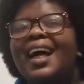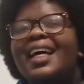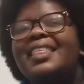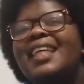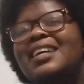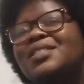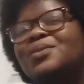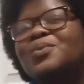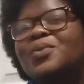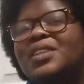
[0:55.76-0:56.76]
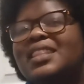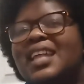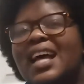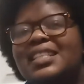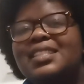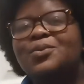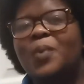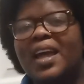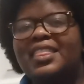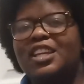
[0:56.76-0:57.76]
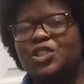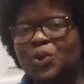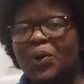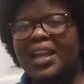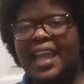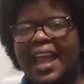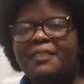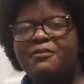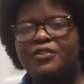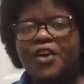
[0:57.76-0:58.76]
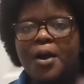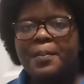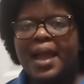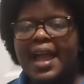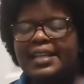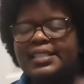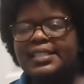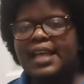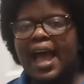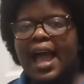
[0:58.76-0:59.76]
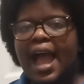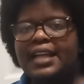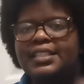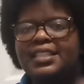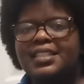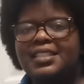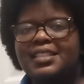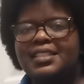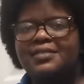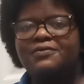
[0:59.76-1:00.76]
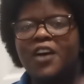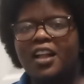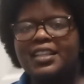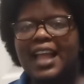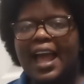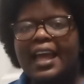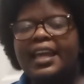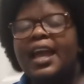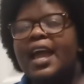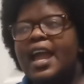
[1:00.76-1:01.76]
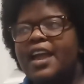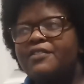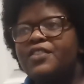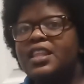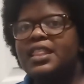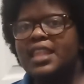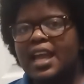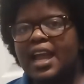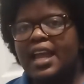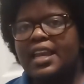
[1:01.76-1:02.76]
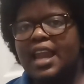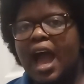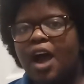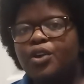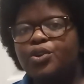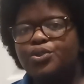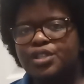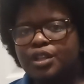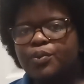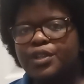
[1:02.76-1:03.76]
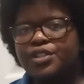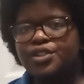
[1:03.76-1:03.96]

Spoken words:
that's that's where the joy came from, and I just felt like everything and how you deal with